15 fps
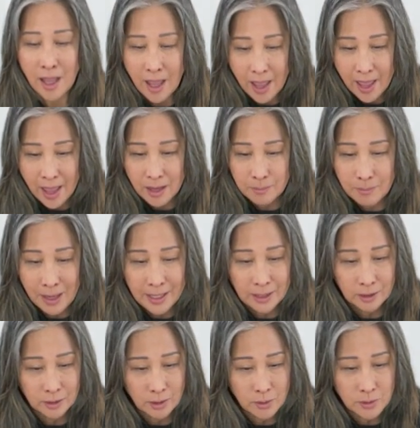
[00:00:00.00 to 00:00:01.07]
and my
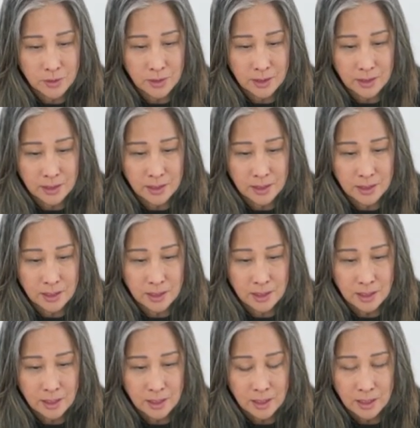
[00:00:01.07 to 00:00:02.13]
closest
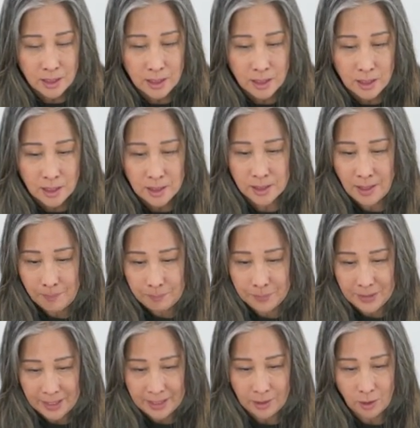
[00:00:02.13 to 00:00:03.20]

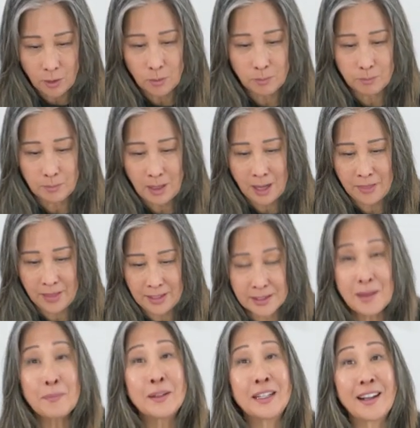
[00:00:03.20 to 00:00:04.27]
something. Oh, I think
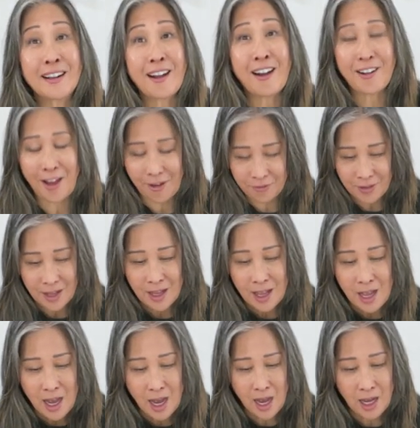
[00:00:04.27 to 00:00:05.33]
something got cut
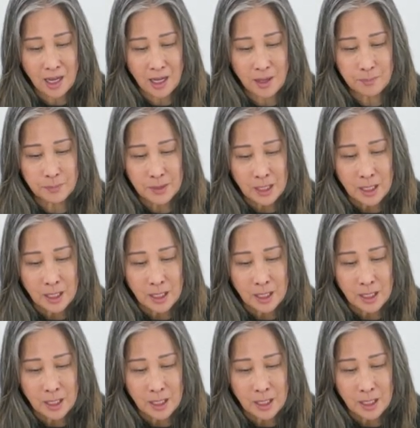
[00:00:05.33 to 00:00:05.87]
off.